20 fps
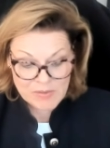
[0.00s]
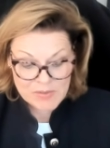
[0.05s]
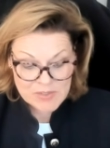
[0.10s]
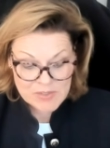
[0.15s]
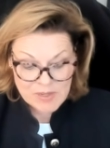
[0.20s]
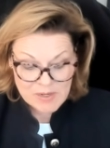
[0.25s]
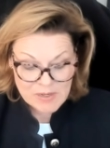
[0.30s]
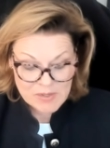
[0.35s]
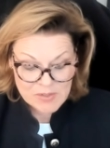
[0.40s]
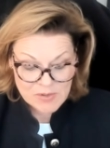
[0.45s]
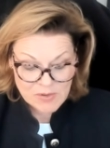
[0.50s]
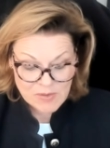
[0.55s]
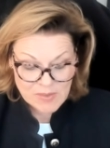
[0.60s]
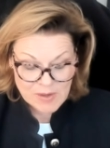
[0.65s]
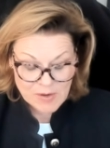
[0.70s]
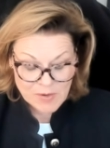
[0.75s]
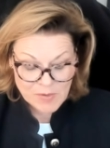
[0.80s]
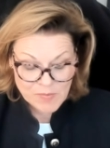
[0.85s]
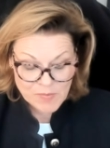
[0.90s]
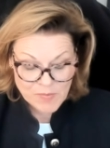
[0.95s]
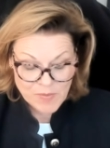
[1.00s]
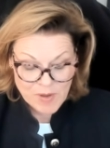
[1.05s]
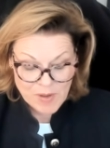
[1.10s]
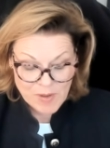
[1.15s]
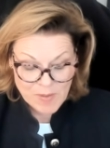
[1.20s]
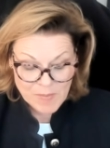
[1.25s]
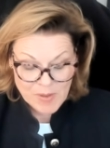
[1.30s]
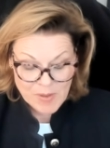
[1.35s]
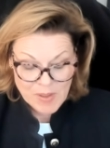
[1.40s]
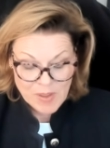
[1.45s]
The studies are there
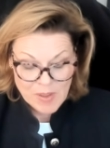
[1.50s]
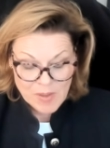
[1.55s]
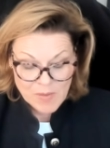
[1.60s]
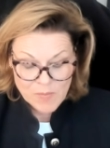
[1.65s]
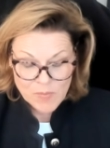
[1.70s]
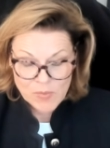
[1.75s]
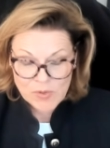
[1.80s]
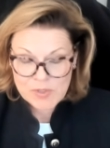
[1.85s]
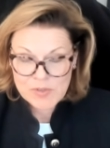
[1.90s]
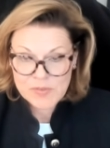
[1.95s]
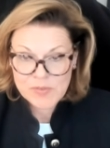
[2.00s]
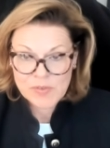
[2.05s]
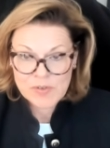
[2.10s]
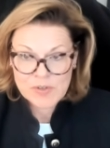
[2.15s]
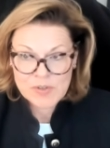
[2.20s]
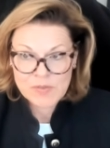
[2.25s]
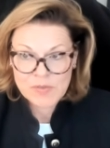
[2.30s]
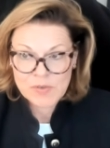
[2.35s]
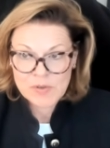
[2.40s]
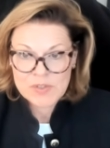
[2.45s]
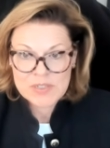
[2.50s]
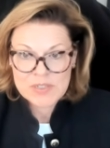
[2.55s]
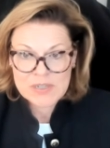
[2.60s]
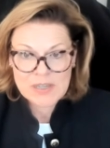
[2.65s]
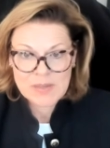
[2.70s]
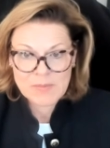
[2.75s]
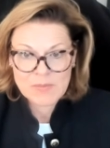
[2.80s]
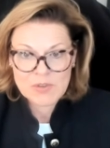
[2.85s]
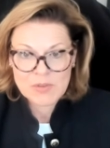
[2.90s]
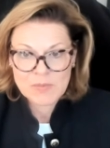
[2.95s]
from more diverse
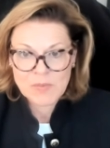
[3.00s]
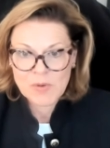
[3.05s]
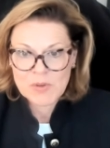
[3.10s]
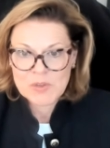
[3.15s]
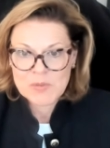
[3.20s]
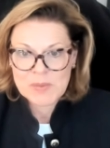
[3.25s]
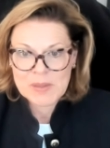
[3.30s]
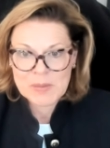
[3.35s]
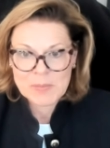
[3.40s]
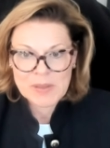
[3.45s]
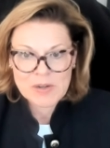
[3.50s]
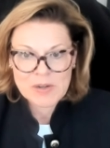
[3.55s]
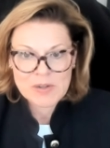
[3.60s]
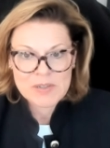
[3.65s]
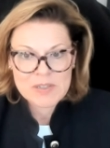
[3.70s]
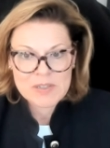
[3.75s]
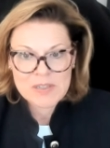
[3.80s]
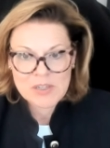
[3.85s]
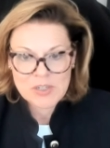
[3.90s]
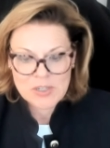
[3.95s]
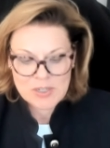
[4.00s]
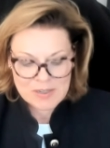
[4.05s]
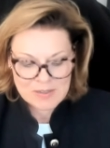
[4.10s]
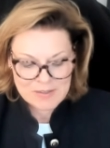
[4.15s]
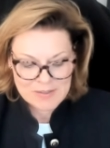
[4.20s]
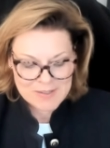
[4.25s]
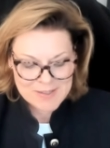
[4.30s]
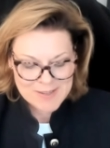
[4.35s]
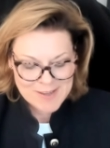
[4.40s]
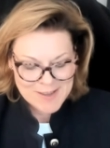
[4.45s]
teams always make better
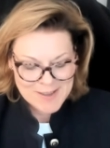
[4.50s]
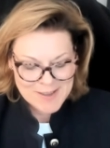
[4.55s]
decisions.